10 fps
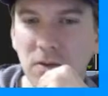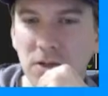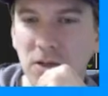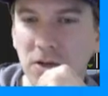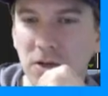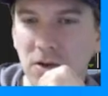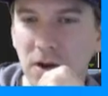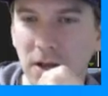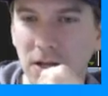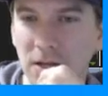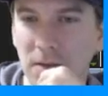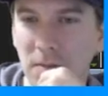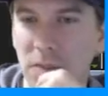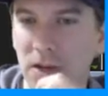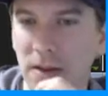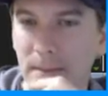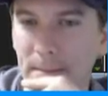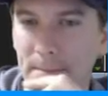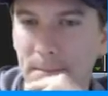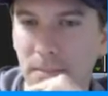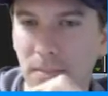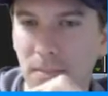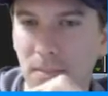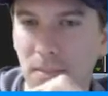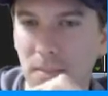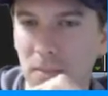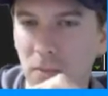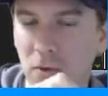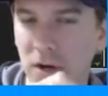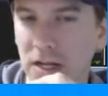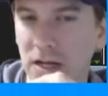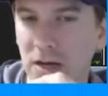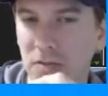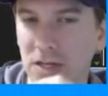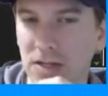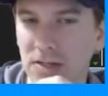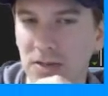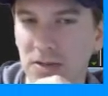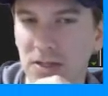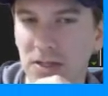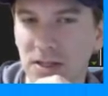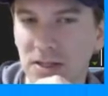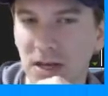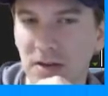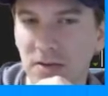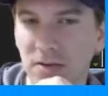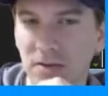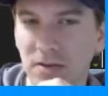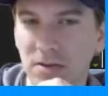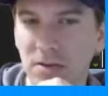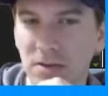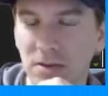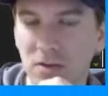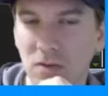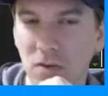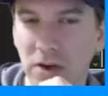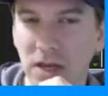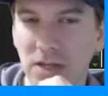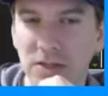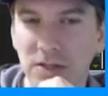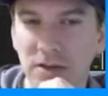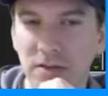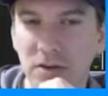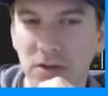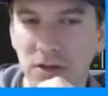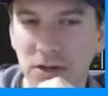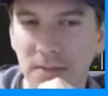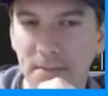look alright again. But right now, because there is this kind of gray and stuff going on,